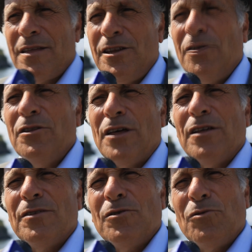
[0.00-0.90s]
you know,
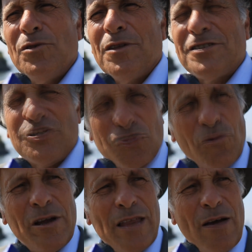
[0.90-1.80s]
the, the
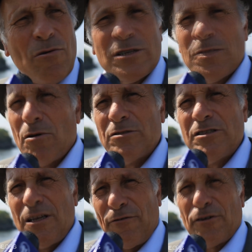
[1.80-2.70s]
story that was the
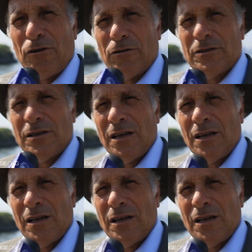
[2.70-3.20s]
most difficult